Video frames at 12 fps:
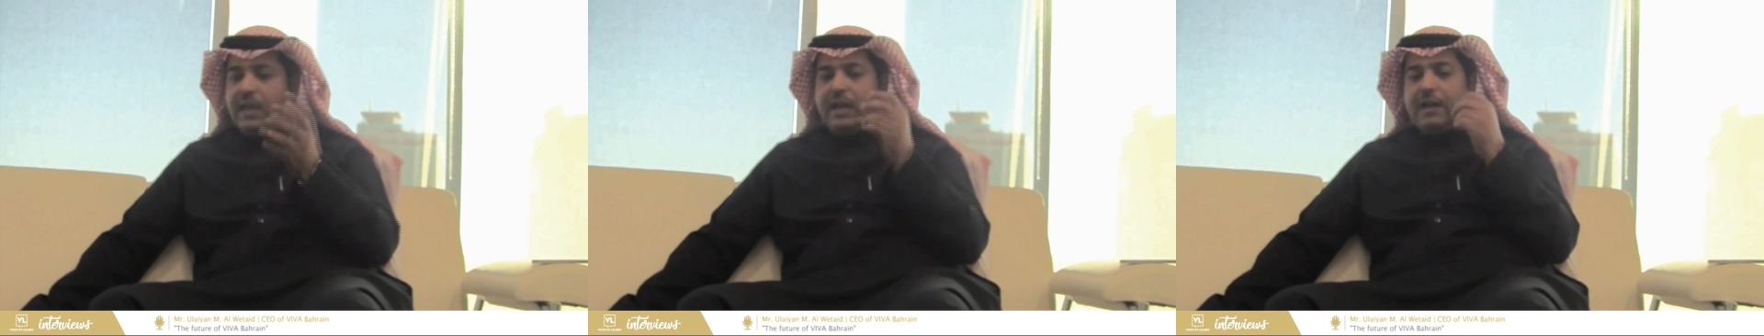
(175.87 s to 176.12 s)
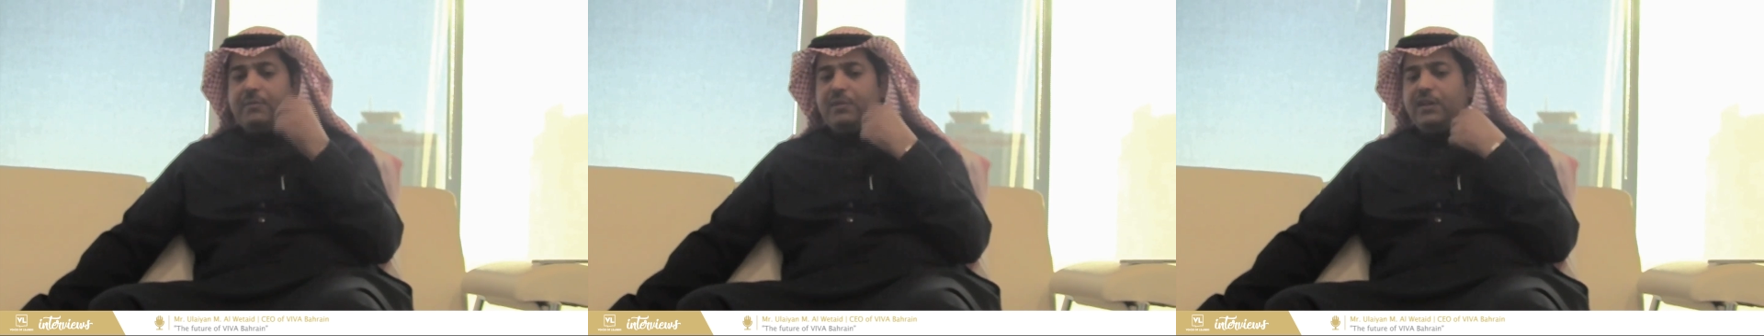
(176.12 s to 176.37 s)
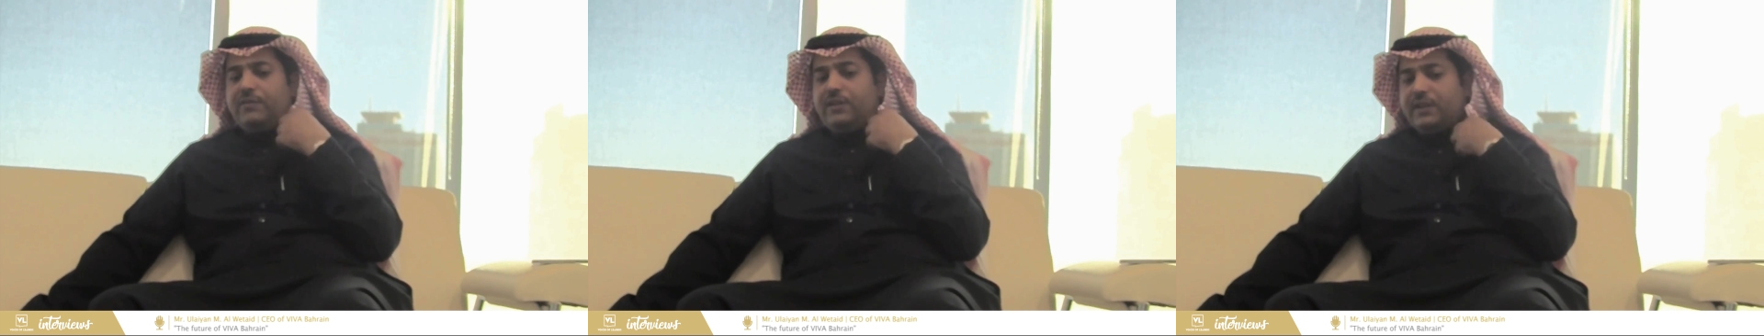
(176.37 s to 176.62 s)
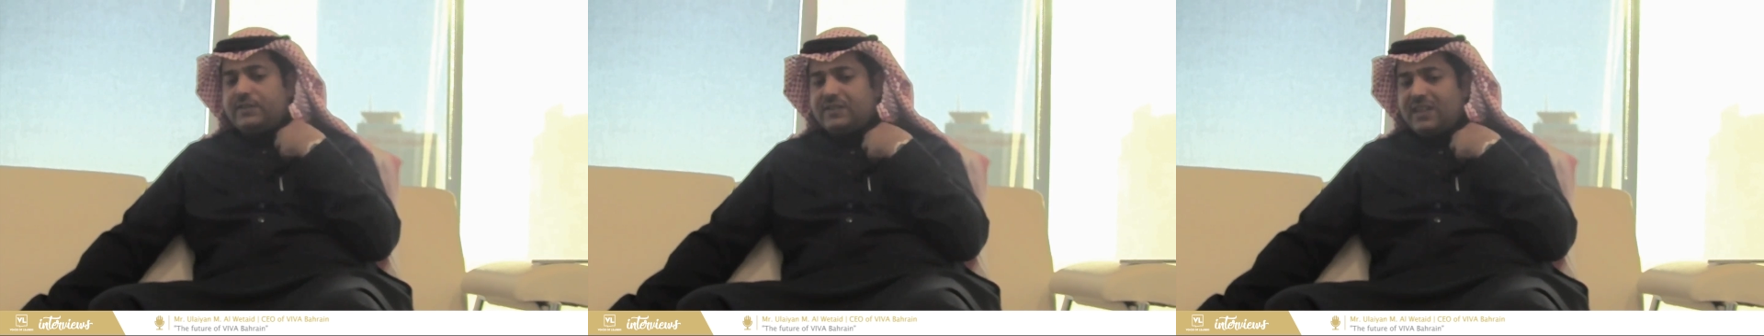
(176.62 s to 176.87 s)
I believe
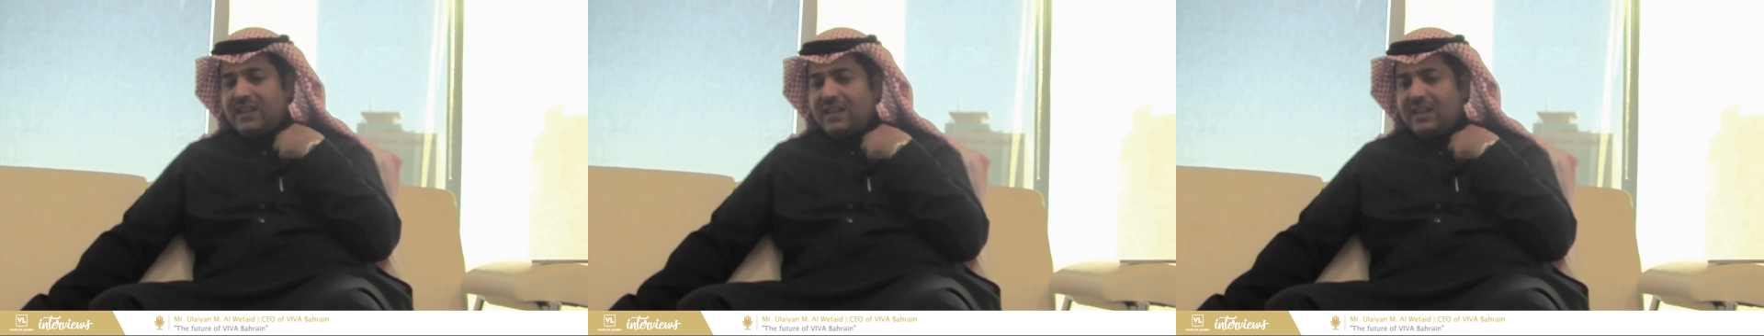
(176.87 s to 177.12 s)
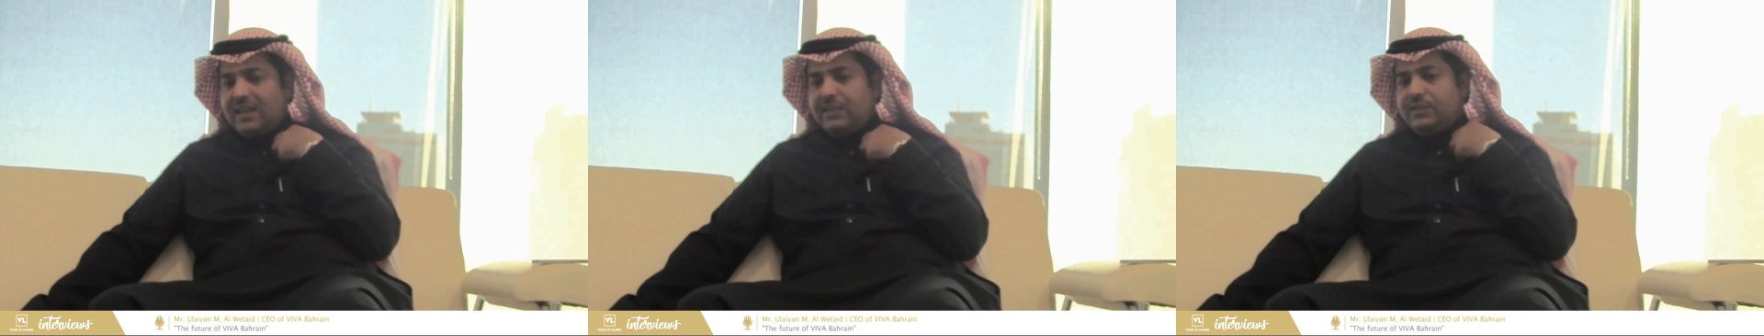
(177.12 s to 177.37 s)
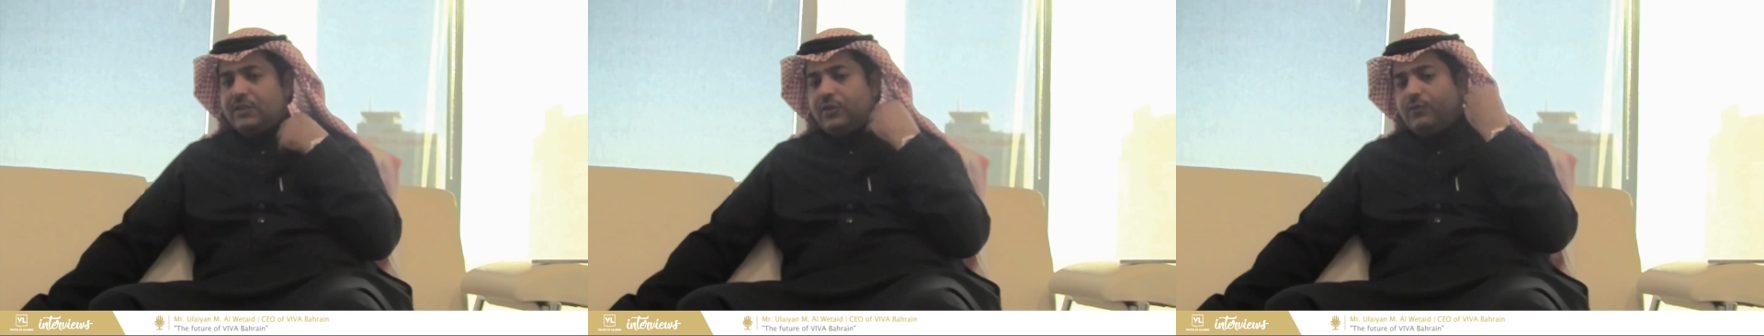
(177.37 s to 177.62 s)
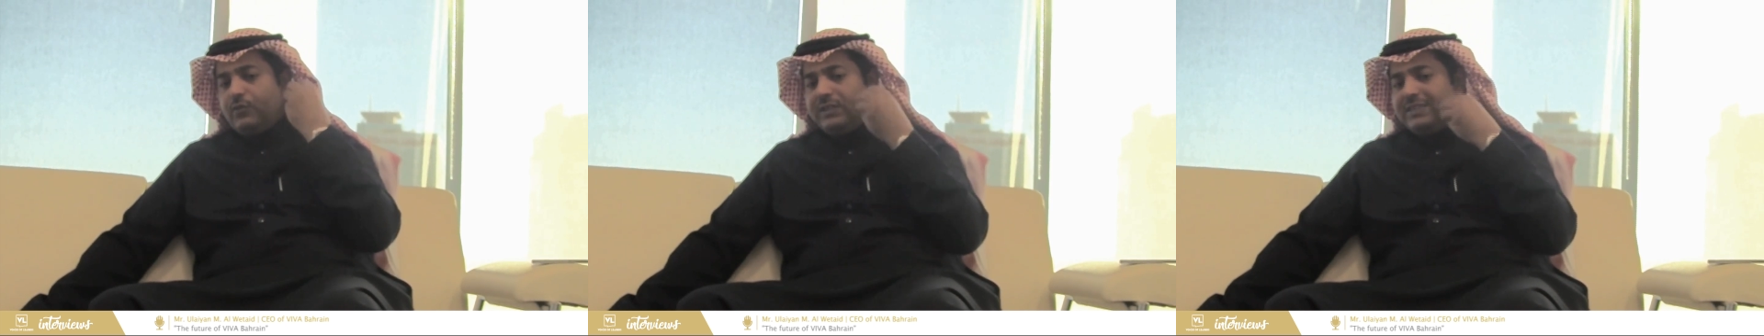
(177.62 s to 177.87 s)
there is a lot
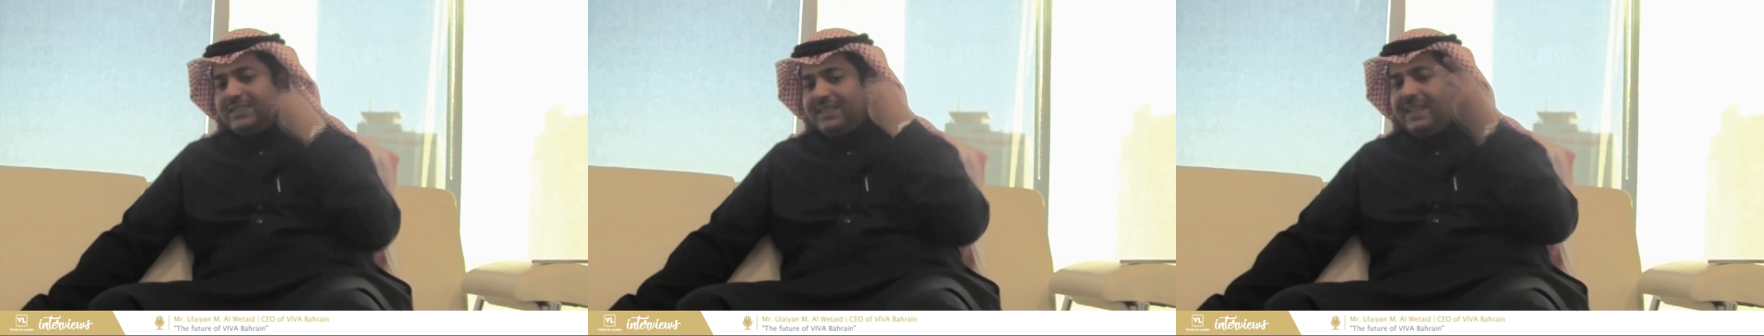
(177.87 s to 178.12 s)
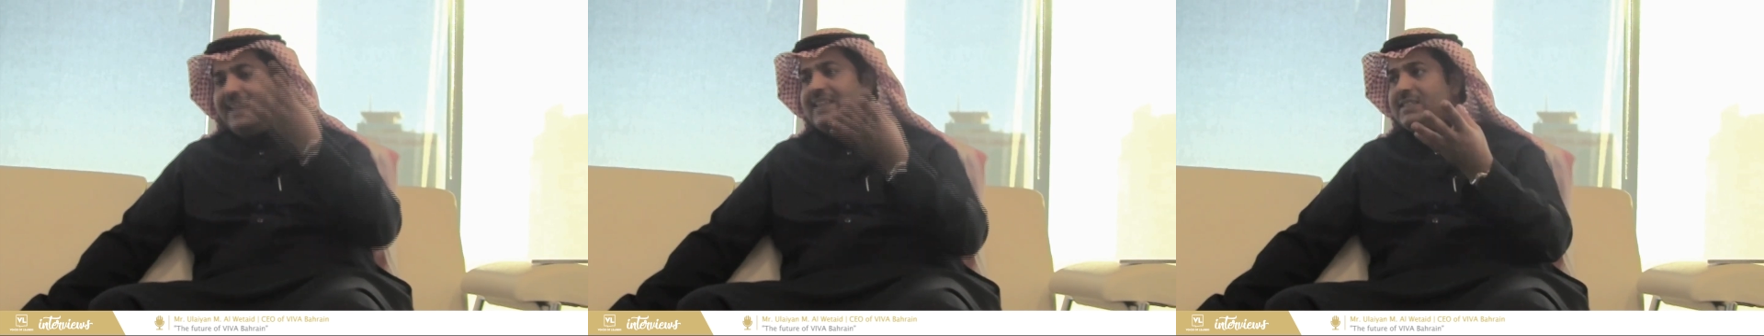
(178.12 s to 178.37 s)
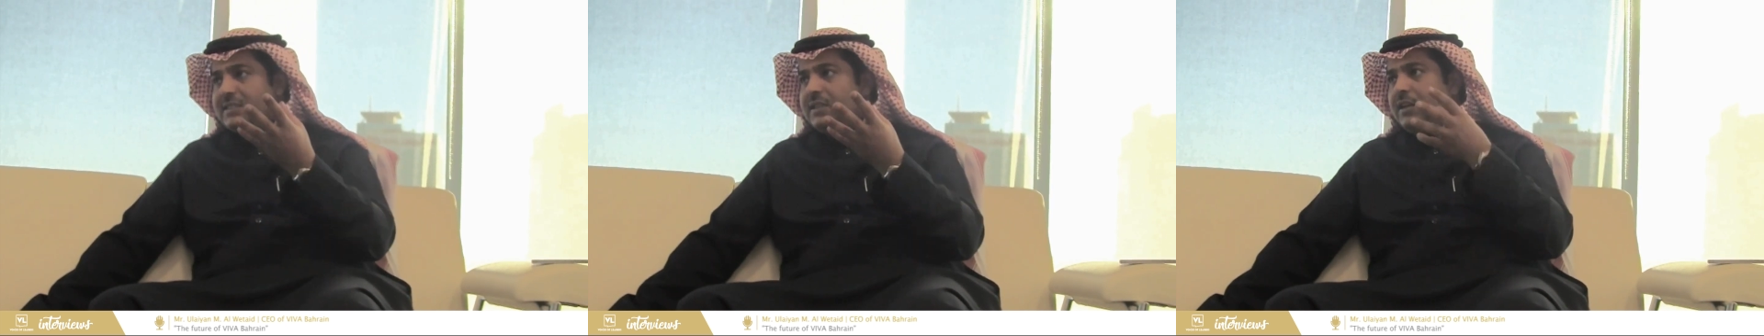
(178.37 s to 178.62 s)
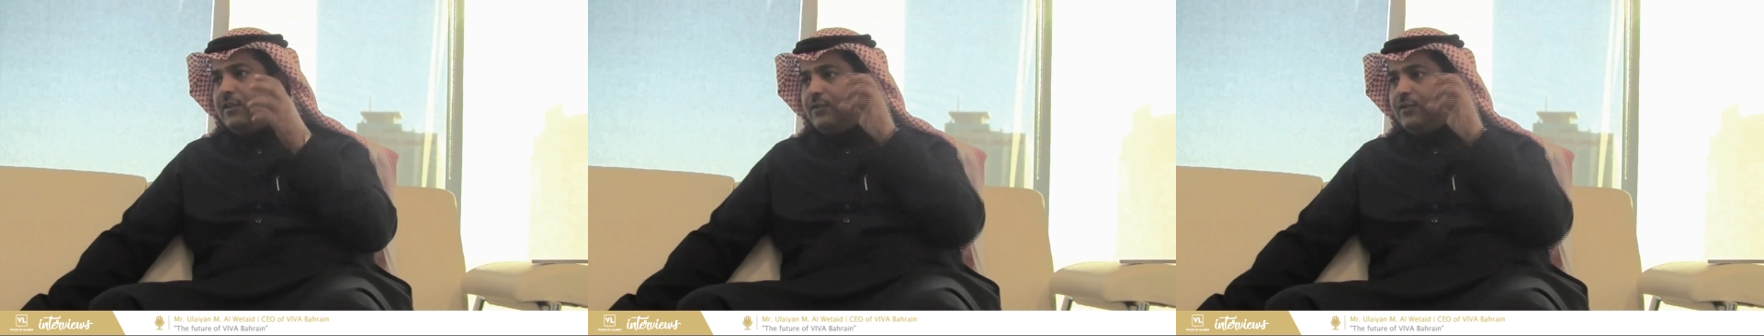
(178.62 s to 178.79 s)
of what it takes